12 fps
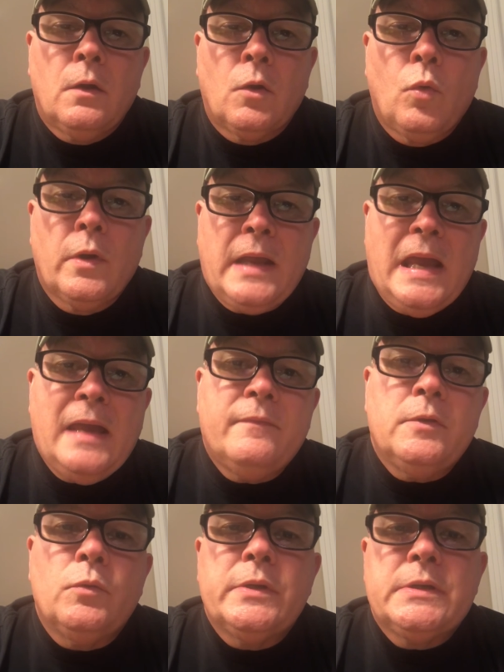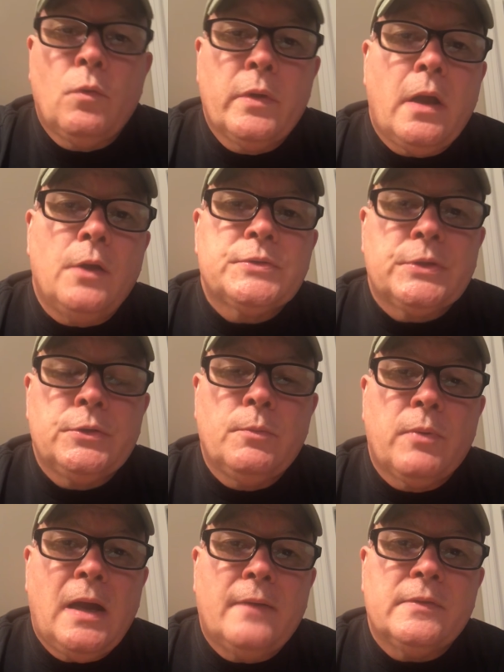or what have you. We, we also do
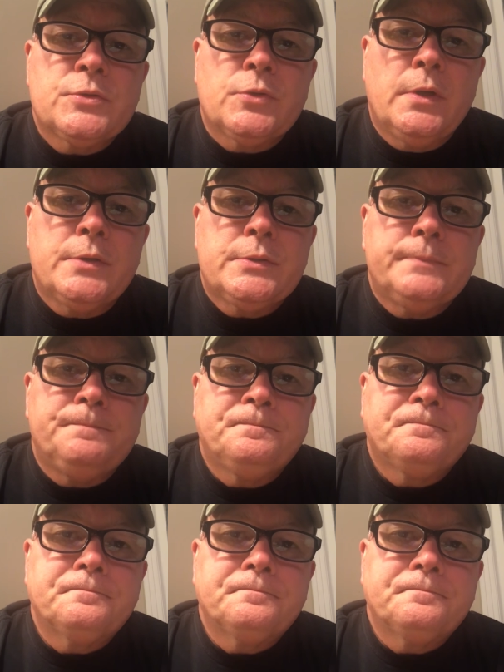private instruction.